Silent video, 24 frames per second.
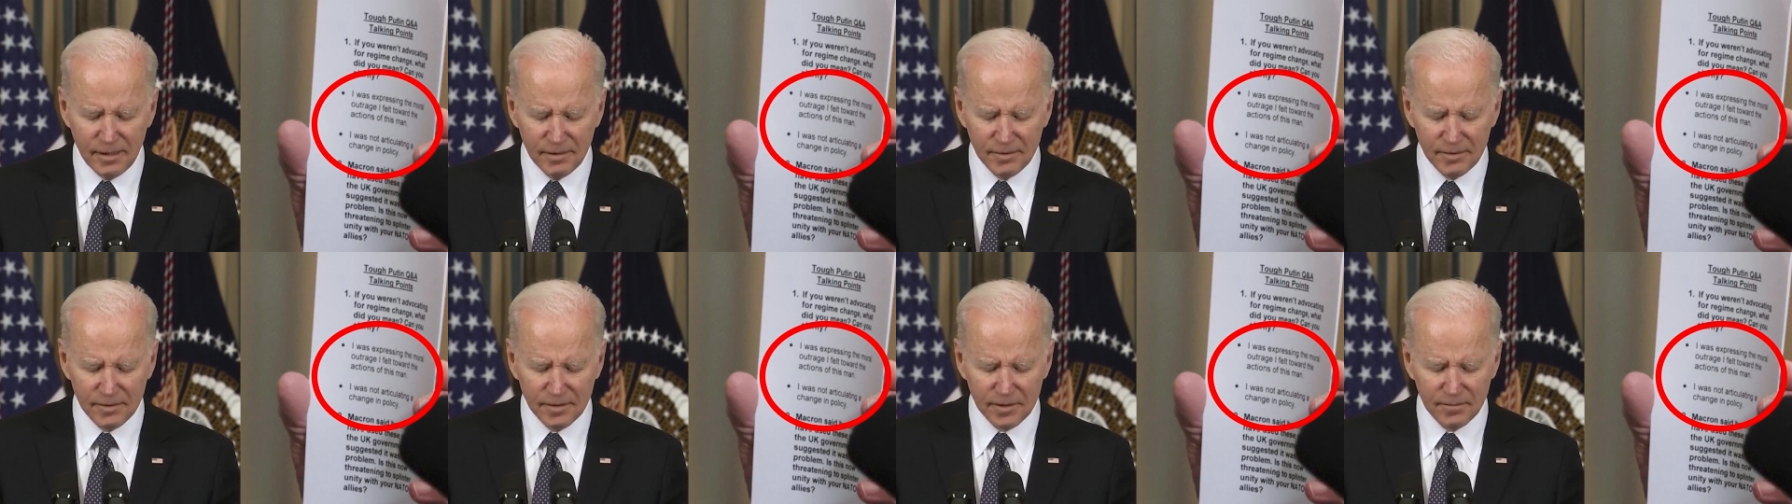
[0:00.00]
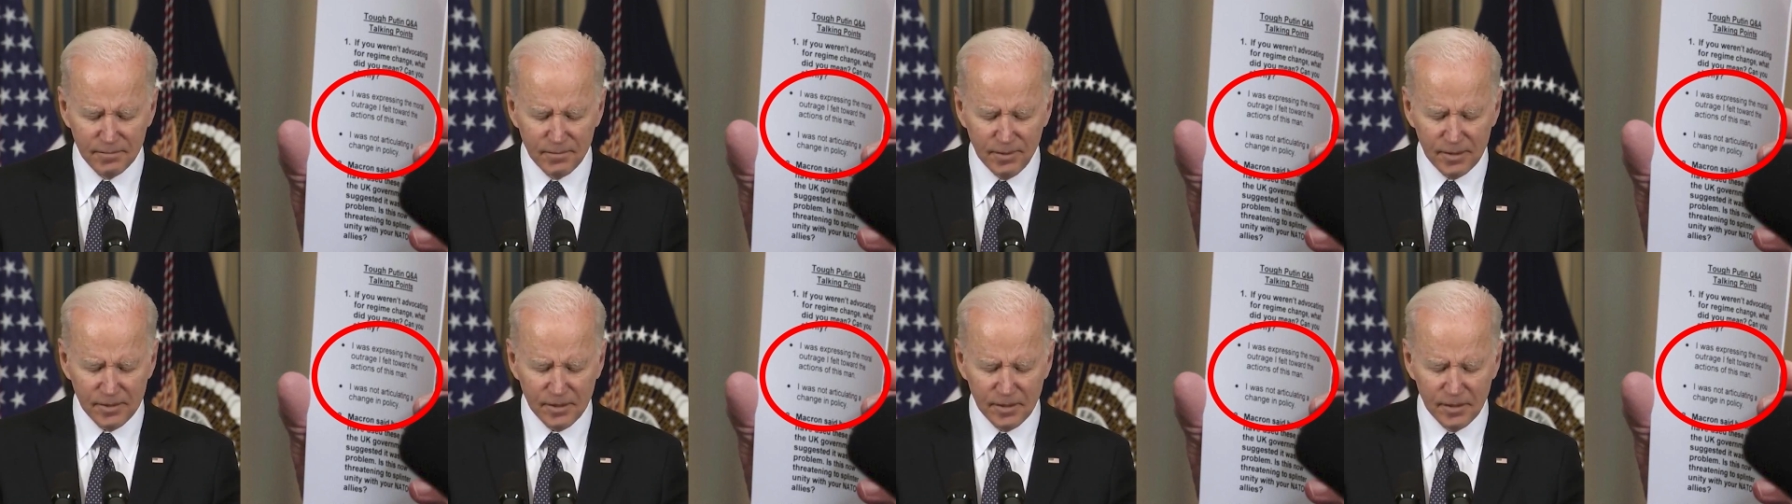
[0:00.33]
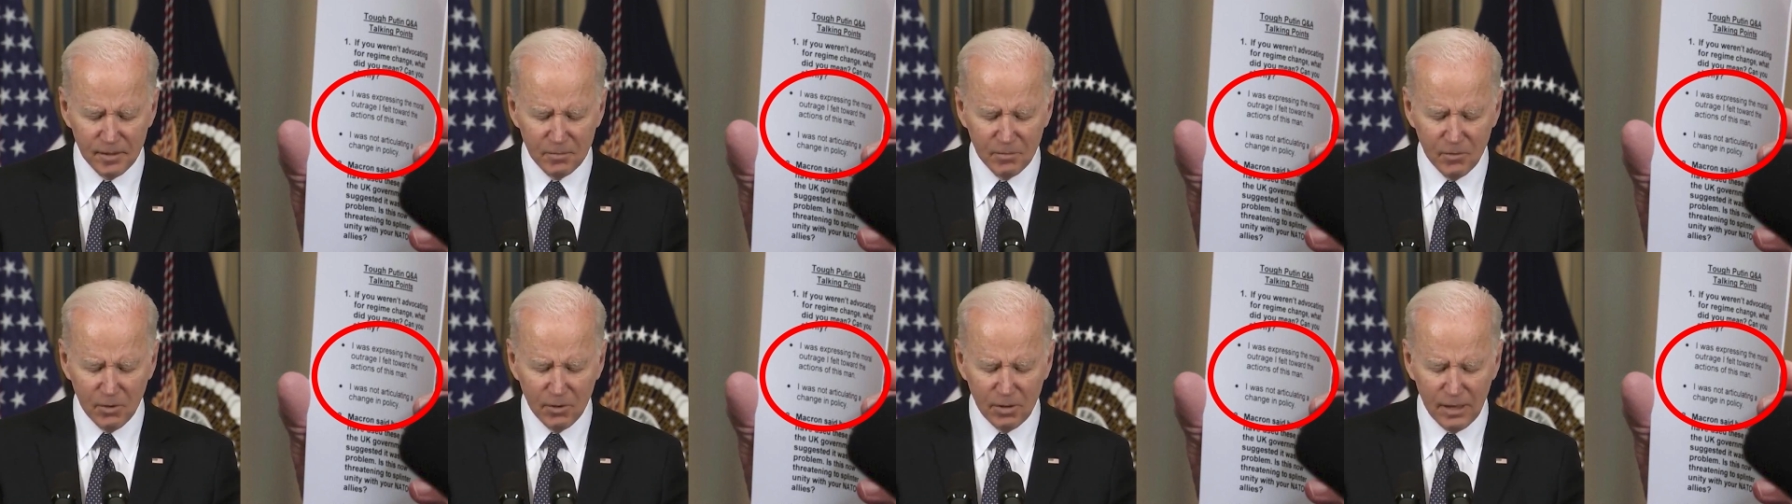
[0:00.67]
I was
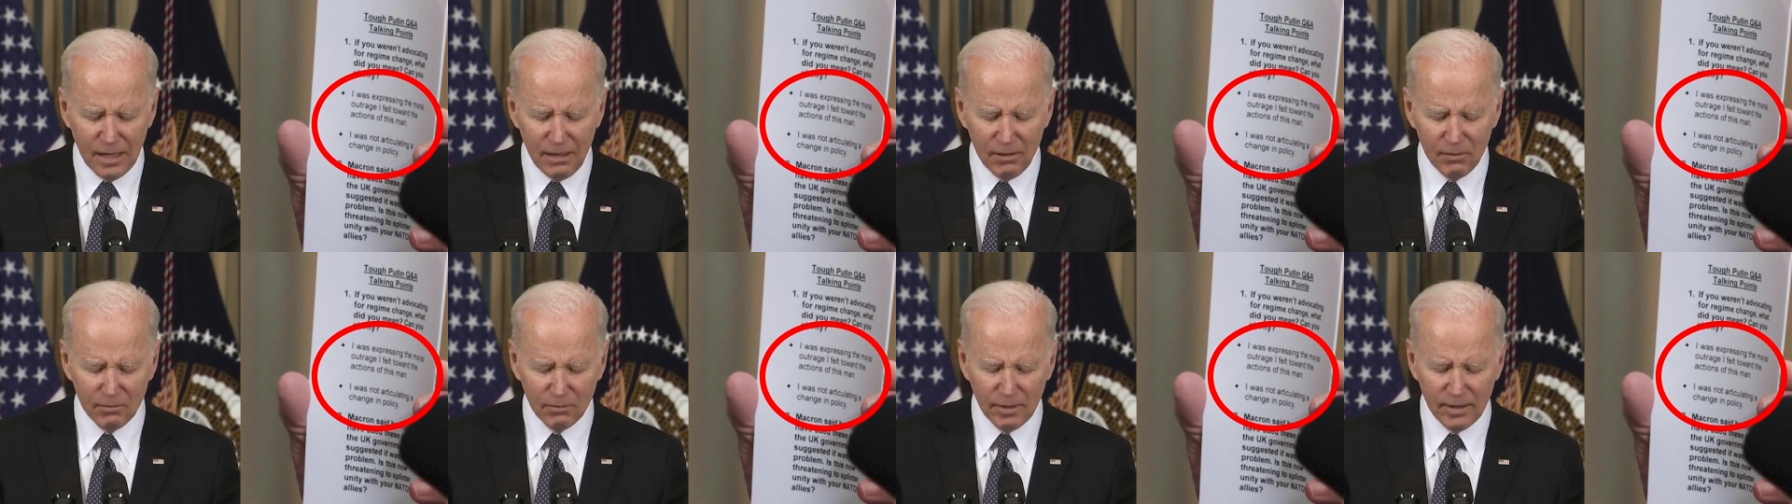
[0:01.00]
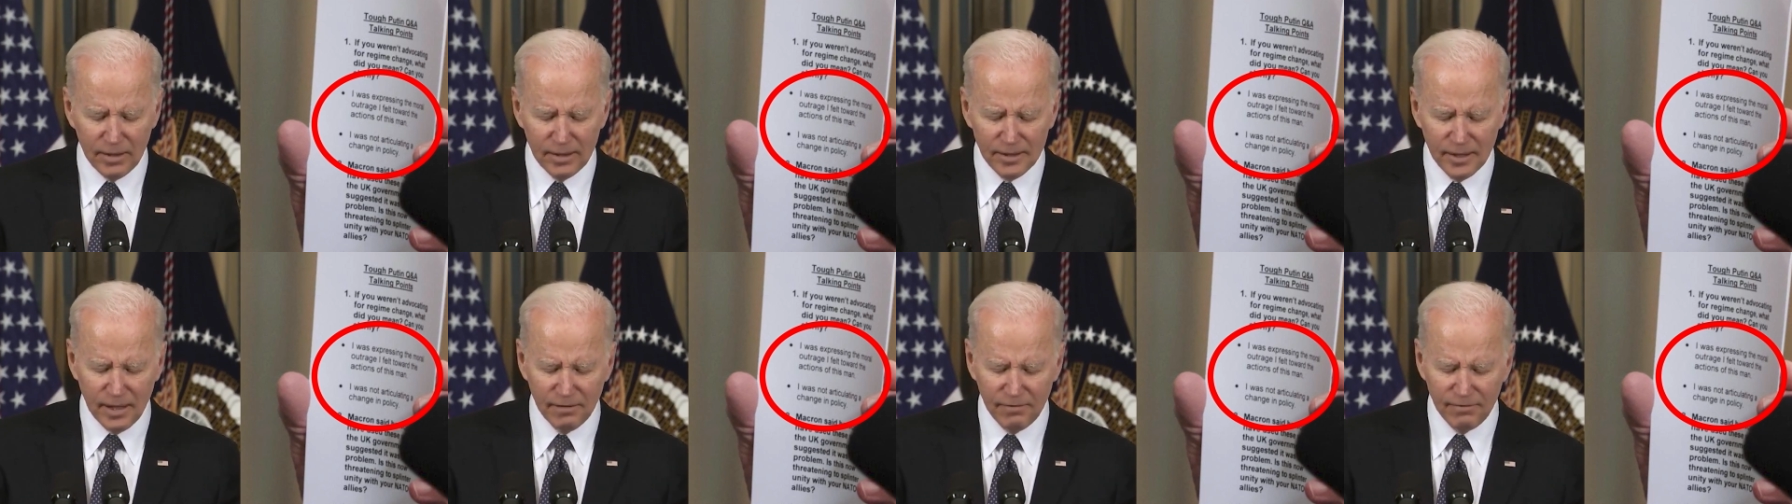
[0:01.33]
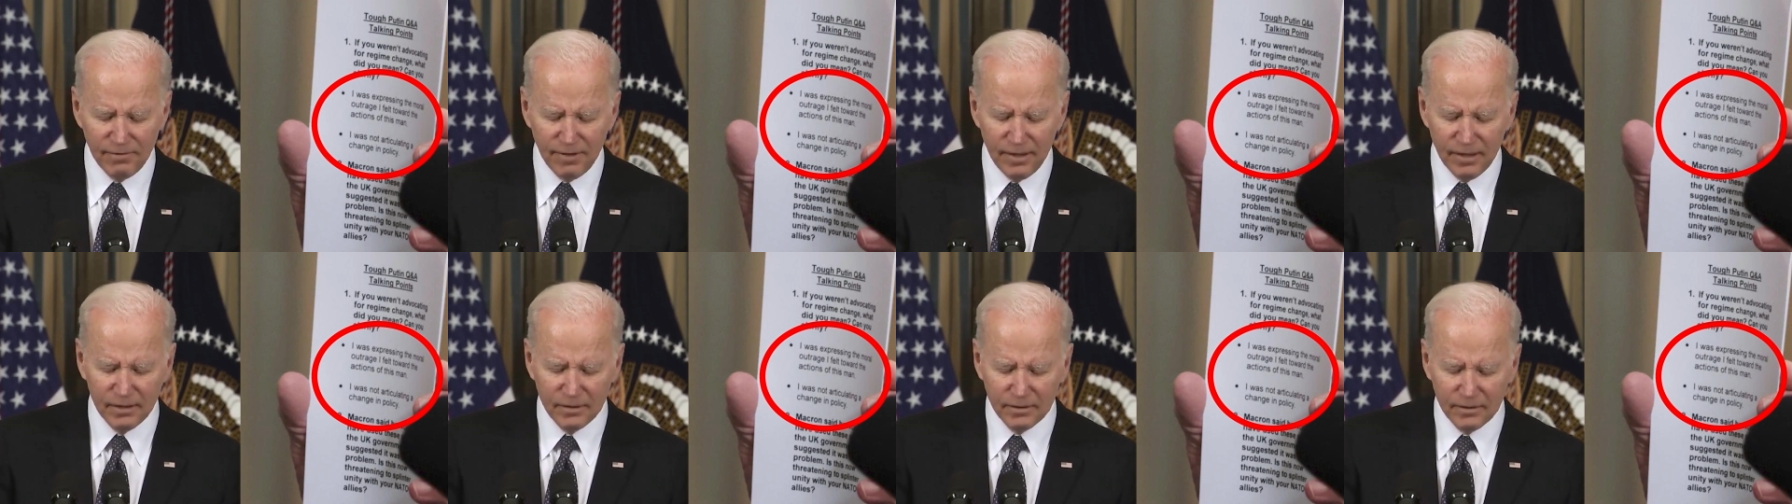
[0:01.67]
expressing the moral outrage I
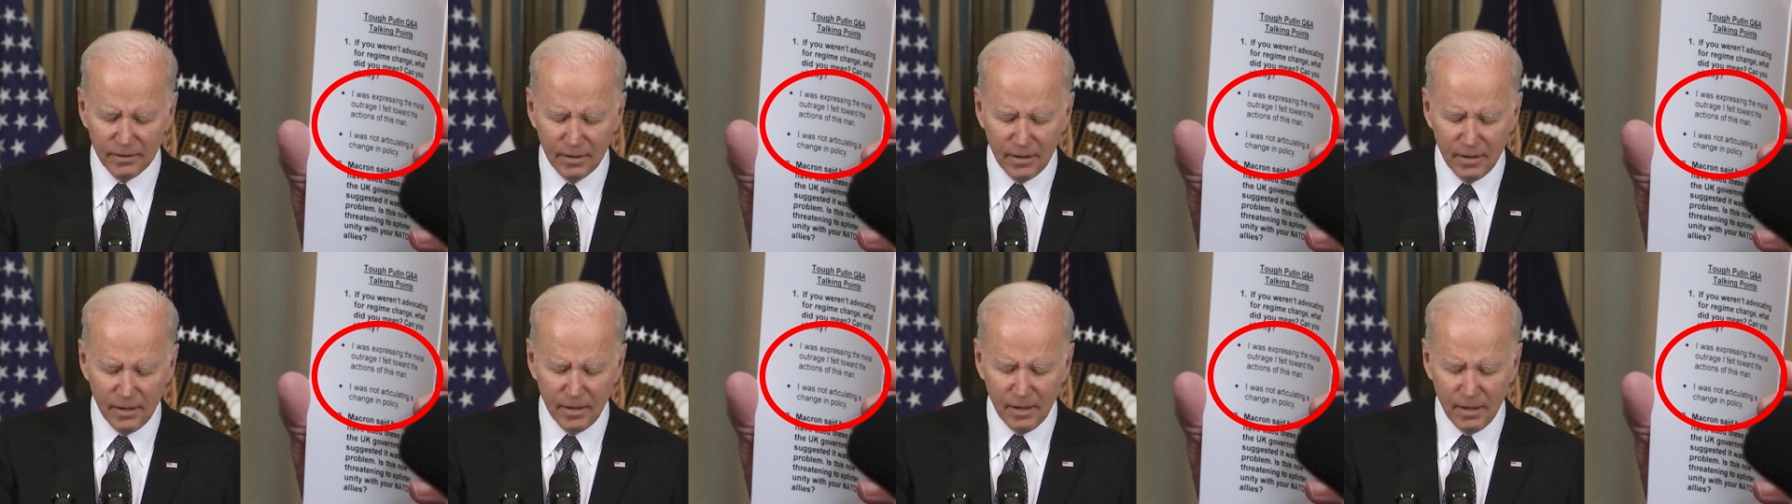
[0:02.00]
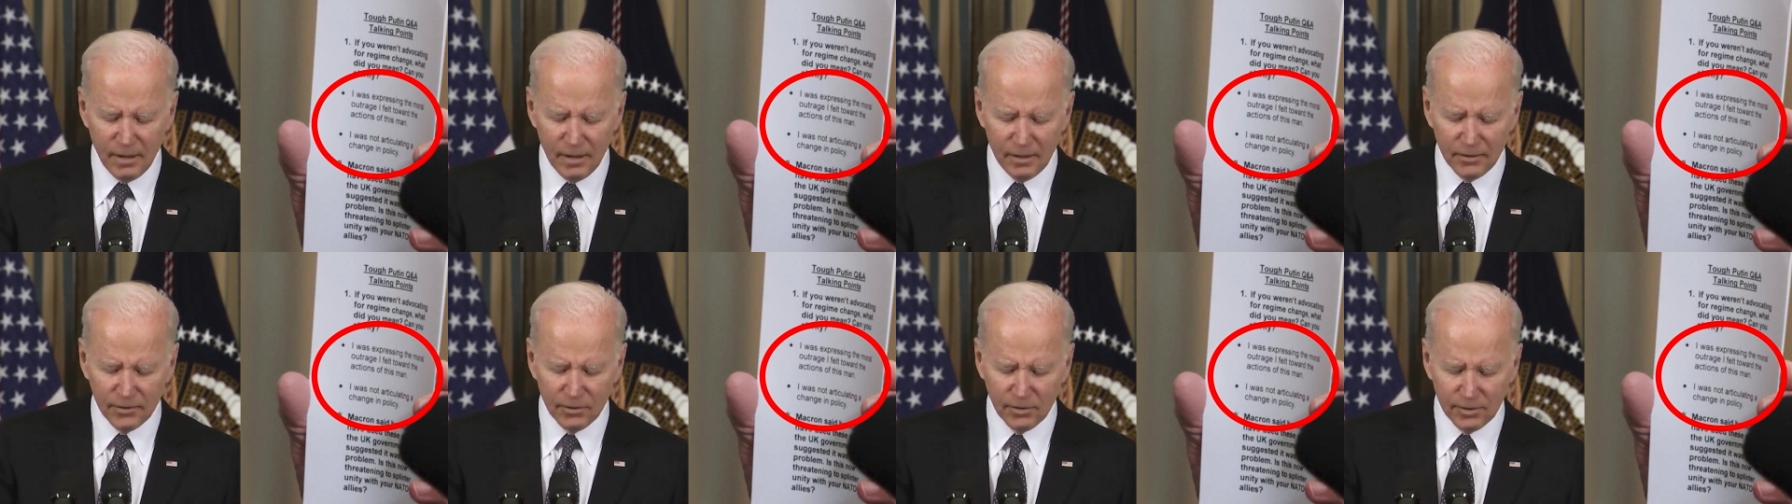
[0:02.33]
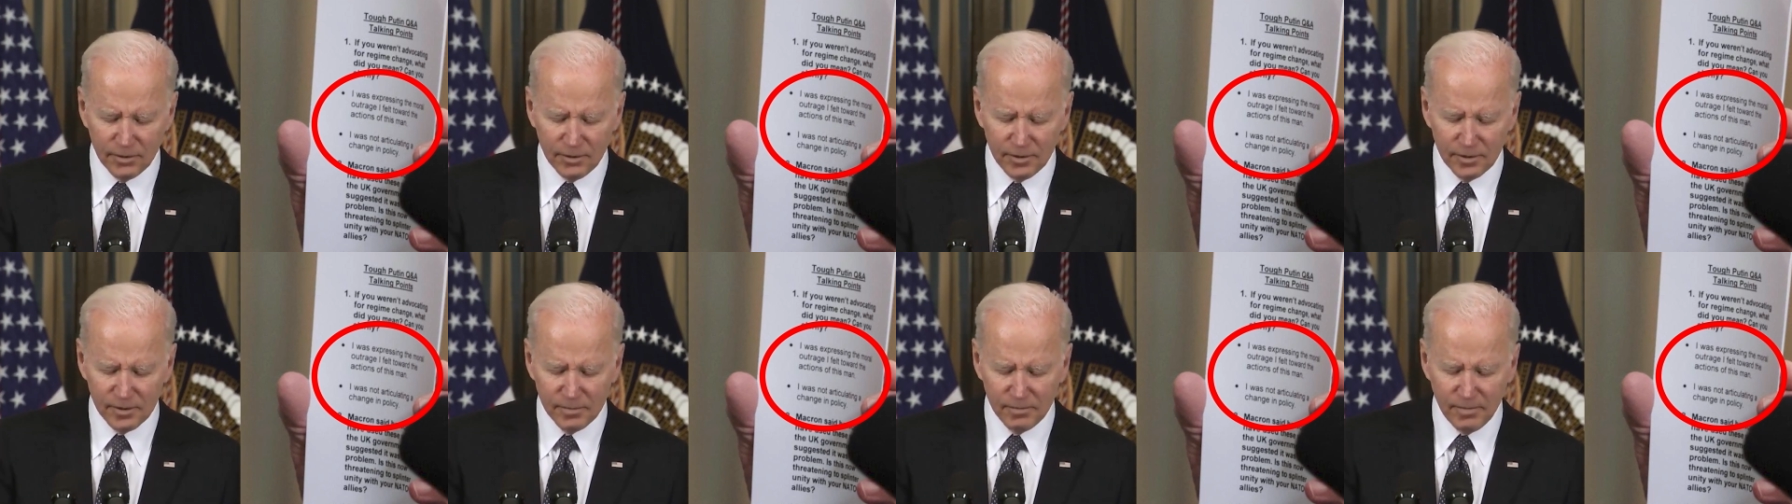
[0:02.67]
felt
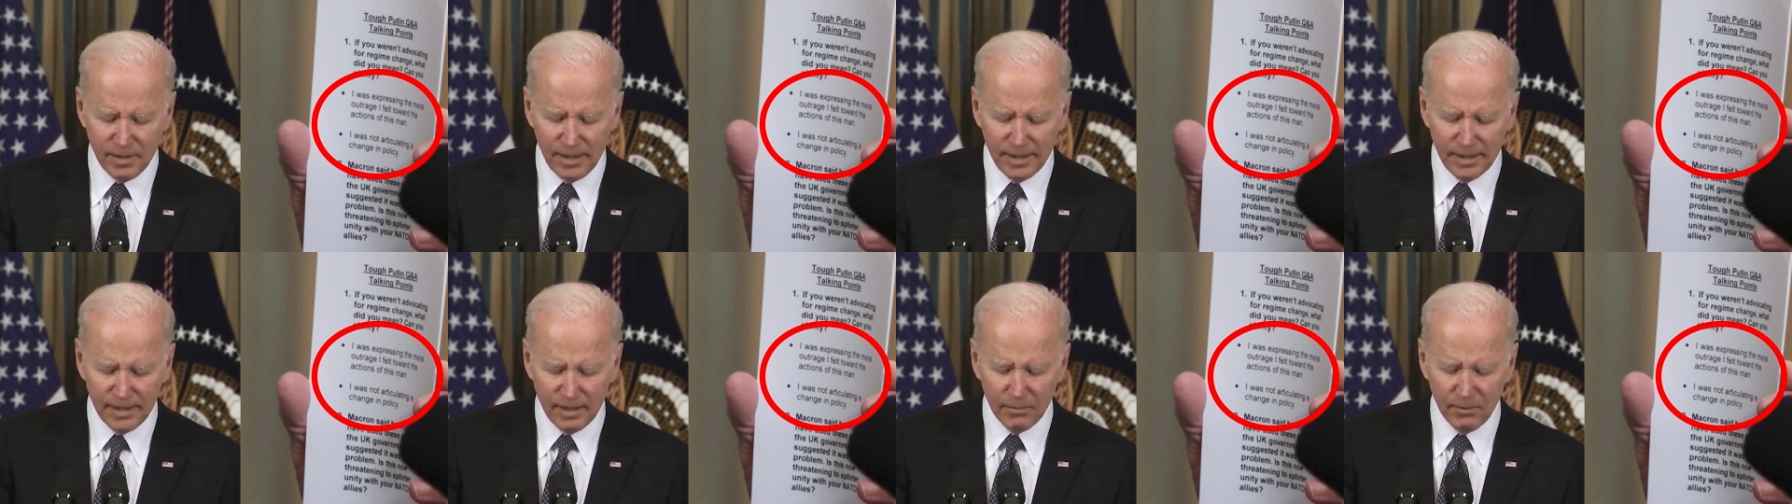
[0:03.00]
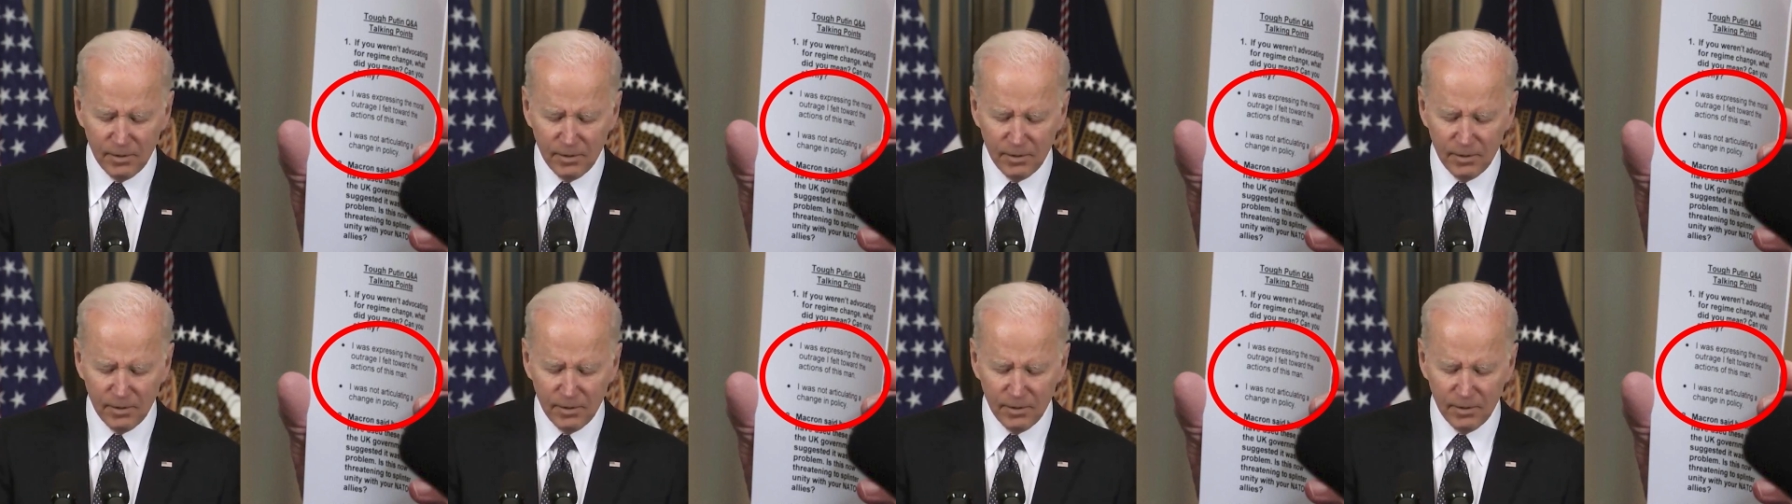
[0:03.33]
towards this man.